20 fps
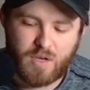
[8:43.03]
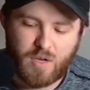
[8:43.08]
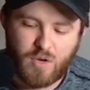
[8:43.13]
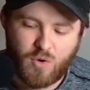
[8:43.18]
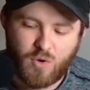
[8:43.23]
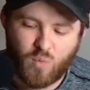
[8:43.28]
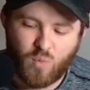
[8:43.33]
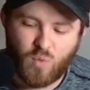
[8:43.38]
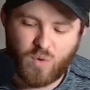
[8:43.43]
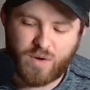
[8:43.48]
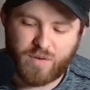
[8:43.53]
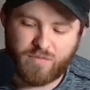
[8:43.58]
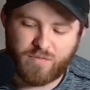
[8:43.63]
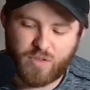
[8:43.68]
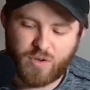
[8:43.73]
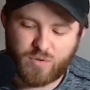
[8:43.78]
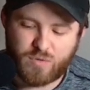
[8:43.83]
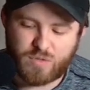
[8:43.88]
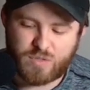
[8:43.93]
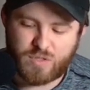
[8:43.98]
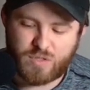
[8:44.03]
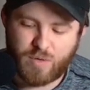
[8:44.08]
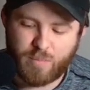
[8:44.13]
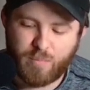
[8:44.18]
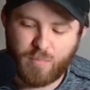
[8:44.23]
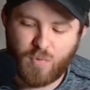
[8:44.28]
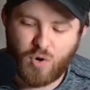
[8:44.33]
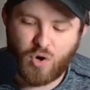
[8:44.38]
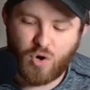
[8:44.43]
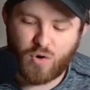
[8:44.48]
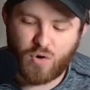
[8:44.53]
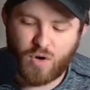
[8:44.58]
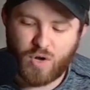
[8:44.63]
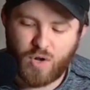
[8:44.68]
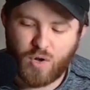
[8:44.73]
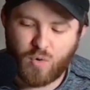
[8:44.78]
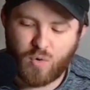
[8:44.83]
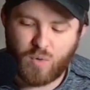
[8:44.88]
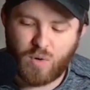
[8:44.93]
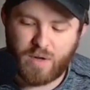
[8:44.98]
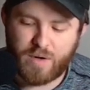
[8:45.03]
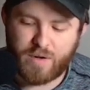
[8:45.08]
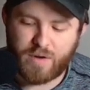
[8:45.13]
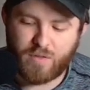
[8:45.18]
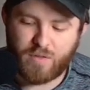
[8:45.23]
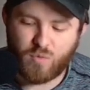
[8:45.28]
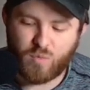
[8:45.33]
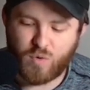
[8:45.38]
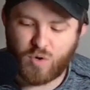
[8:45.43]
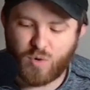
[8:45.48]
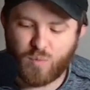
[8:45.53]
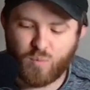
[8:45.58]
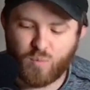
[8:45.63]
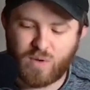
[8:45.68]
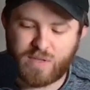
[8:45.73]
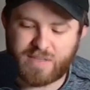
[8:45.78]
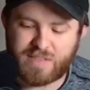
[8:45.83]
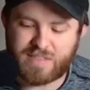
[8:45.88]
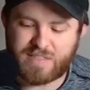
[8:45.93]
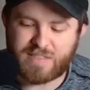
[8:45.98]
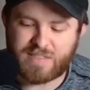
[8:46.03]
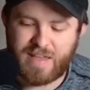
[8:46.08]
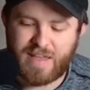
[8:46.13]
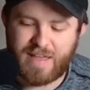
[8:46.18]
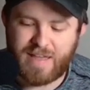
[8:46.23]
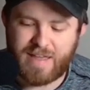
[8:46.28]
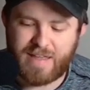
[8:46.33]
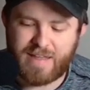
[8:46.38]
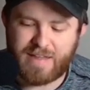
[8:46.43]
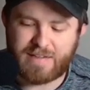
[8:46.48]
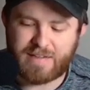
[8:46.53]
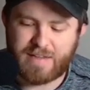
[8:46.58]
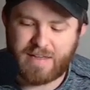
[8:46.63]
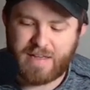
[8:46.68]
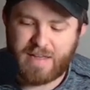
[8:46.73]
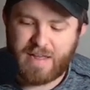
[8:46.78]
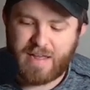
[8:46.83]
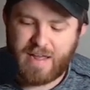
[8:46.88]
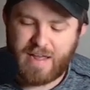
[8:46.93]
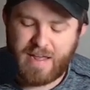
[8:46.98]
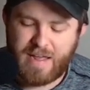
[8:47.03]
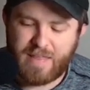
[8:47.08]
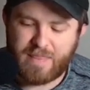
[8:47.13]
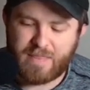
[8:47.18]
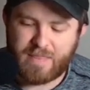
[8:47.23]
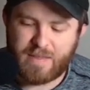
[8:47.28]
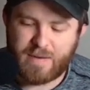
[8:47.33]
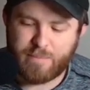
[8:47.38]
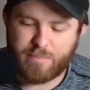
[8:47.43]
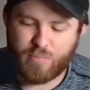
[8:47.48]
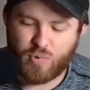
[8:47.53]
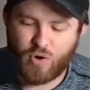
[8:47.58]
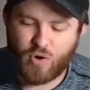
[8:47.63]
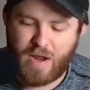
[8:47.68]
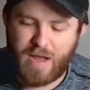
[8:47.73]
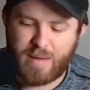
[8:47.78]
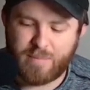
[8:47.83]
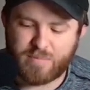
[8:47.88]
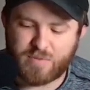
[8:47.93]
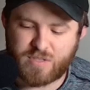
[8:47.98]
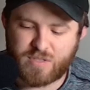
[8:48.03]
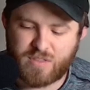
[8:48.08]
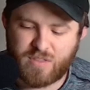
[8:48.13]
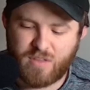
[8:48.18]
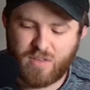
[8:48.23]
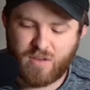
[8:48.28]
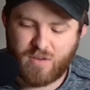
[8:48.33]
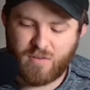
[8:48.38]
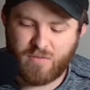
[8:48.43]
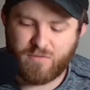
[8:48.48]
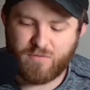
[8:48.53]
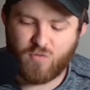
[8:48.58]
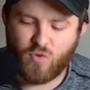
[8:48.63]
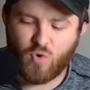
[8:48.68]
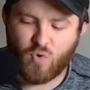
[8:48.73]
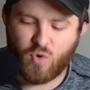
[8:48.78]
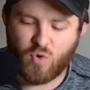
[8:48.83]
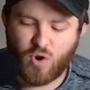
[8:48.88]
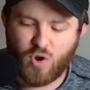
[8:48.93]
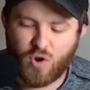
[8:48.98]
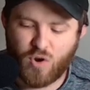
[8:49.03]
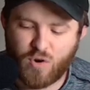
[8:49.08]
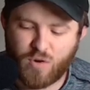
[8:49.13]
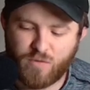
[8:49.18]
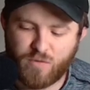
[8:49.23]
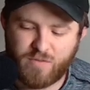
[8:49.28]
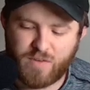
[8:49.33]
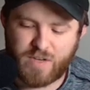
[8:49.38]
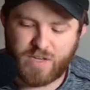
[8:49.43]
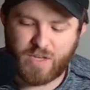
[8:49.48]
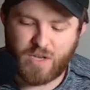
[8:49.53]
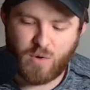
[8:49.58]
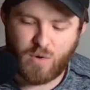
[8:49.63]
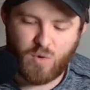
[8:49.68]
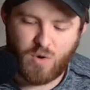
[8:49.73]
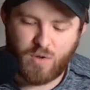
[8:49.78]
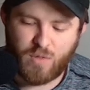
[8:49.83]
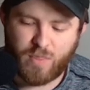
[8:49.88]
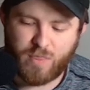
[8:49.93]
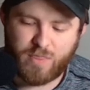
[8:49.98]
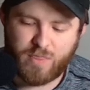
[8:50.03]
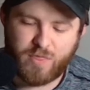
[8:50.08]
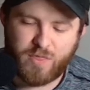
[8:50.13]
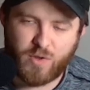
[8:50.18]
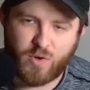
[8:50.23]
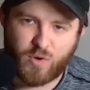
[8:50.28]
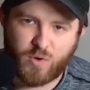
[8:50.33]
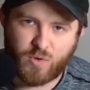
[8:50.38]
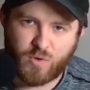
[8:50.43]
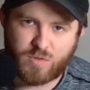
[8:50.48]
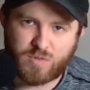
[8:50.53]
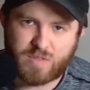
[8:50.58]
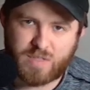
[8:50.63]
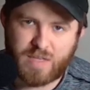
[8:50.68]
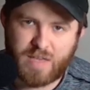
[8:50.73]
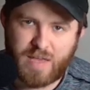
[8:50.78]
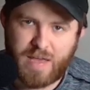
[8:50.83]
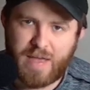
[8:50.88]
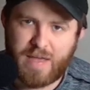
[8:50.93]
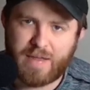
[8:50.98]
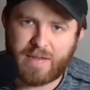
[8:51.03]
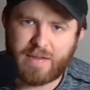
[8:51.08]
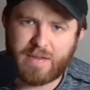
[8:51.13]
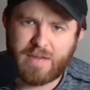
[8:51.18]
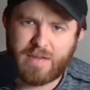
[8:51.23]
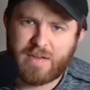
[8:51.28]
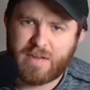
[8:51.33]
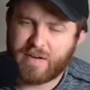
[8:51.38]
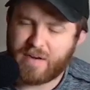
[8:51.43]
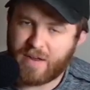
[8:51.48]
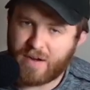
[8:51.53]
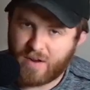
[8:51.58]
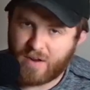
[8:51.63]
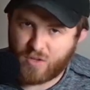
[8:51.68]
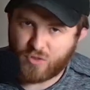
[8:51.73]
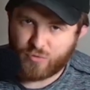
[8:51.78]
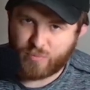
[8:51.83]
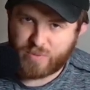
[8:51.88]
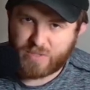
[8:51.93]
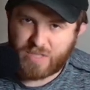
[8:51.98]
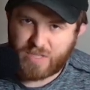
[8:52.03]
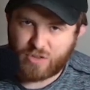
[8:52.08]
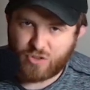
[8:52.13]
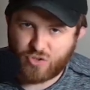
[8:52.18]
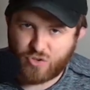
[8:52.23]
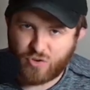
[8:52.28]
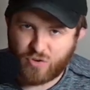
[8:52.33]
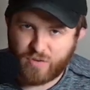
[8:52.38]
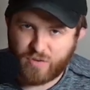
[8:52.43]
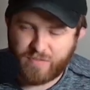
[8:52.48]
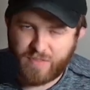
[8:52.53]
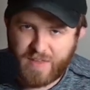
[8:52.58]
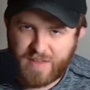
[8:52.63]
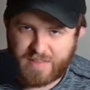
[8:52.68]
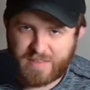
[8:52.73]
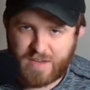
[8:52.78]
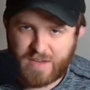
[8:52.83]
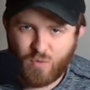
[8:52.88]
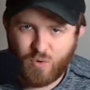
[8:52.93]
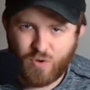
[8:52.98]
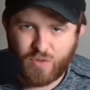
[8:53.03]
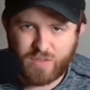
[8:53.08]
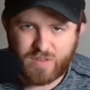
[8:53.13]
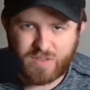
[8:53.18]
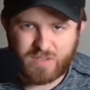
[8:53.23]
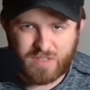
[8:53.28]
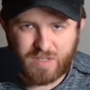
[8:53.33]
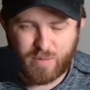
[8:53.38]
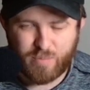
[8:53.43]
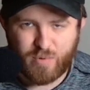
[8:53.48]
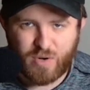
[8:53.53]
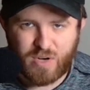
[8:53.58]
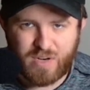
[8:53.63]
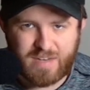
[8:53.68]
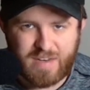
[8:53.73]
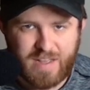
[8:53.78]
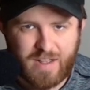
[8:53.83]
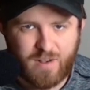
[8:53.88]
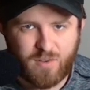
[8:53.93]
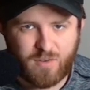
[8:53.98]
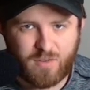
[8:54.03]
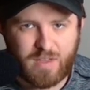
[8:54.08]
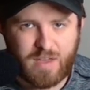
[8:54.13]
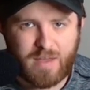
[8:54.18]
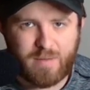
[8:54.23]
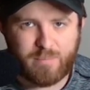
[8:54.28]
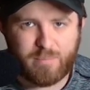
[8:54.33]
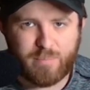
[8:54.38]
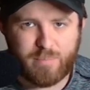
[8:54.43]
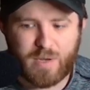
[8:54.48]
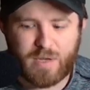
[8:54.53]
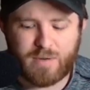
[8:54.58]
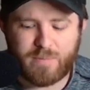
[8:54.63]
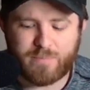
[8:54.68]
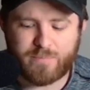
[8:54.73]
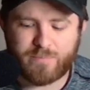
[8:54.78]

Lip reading: one of those tomorrow, another one on Wednesday, and then perhaps the full card video on Thursday. Not 100% sure if that's how all this is going to break down yet, but